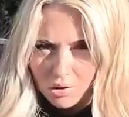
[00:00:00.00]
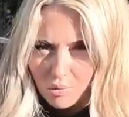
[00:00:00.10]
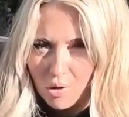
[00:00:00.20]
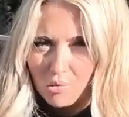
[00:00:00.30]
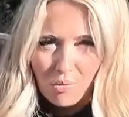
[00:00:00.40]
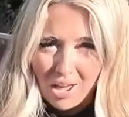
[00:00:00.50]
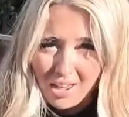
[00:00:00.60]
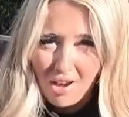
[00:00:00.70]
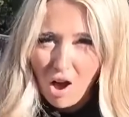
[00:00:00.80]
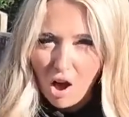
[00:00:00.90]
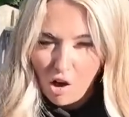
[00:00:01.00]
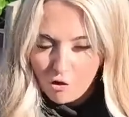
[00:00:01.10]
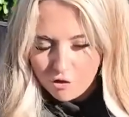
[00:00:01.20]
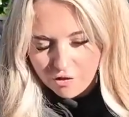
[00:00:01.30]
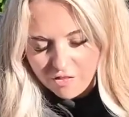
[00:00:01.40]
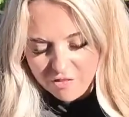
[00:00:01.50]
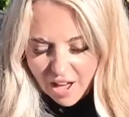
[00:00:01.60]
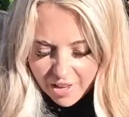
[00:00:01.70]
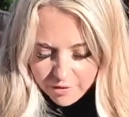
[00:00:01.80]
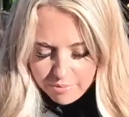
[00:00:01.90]
One wing off,
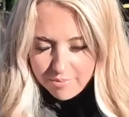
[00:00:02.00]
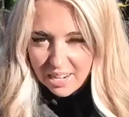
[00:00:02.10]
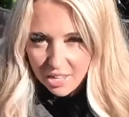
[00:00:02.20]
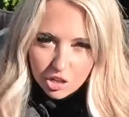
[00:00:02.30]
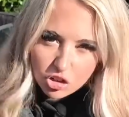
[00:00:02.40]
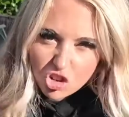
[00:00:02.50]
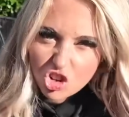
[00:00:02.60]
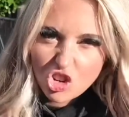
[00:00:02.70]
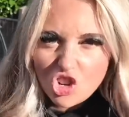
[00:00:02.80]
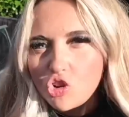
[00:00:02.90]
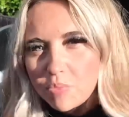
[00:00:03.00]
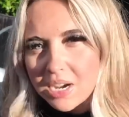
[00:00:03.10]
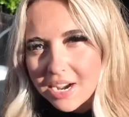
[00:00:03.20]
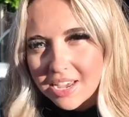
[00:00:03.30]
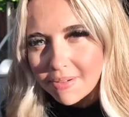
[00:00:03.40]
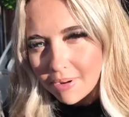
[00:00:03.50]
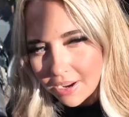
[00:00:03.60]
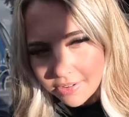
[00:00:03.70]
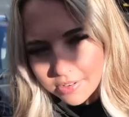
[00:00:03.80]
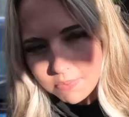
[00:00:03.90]
5 million stupidly
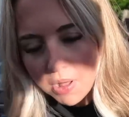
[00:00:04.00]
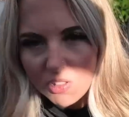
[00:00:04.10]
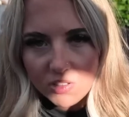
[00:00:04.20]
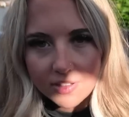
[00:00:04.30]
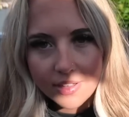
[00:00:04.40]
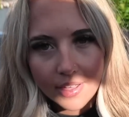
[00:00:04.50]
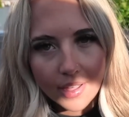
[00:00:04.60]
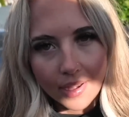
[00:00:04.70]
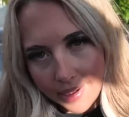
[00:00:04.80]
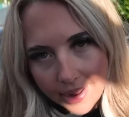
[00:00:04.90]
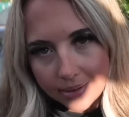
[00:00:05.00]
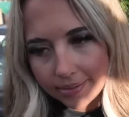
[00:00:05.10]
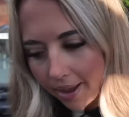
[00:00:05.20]
placed bolts later.